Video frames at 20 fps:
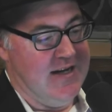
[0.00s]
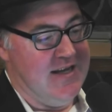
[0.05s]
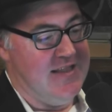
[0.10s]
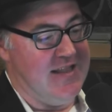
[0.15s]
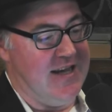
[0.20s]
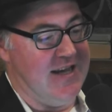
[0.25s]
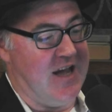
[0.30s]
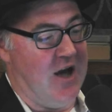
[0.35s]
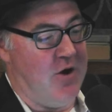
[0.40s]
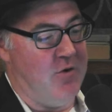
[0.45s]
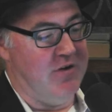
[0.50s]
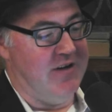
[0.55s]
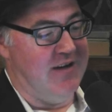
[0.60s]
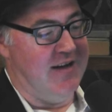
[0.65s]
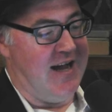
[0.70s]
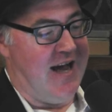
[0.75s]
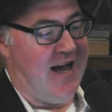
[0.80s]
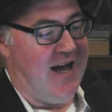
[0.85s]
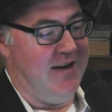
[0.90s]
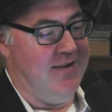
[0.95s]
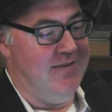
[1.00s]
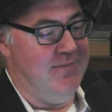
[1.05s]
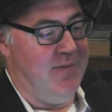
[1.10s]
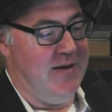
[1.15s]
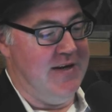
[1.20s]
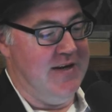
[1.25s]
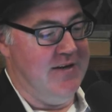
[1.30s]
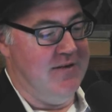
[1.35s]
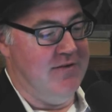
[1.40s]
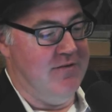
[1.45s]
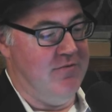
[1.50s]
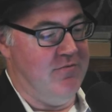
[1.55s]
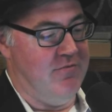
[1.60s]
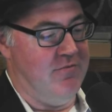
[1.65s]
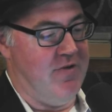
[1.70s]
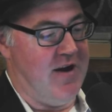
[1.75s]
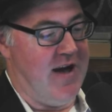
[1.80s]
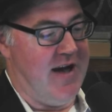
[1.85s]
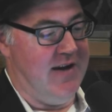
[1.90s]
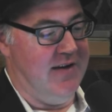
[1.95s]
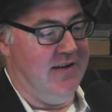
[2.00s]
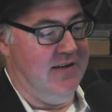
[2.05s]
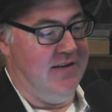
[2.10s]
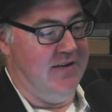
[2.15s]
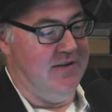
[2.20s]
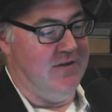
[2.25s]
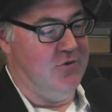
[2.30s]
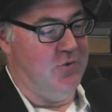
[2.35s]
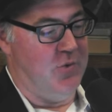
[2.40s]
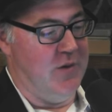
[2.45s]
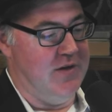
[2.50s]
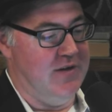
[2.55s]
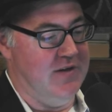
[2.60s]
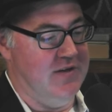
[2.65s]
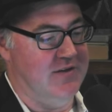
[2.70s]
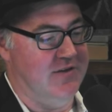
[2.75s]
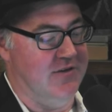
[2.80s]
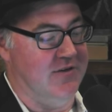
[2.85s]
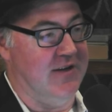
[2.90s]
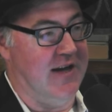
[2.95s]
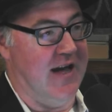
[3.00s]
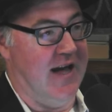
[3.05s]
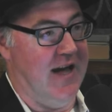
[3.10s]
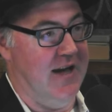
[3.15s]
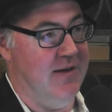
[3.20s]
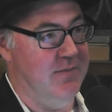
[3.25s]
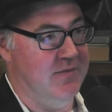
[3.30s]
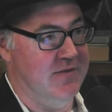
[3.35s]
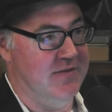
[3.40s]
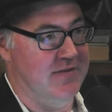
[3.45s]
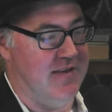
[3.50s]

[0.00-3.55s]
They go on an unbeaten run in 22 games.